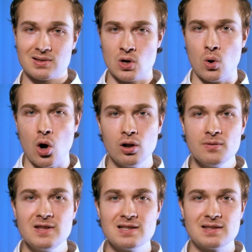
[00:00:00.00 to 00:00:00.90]
So all
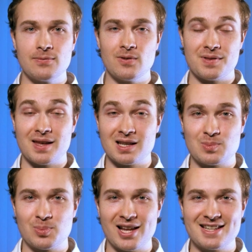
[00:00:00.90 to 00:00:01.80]
of these different things
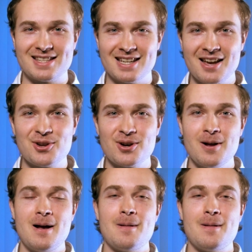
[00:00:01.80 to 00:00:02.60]
play together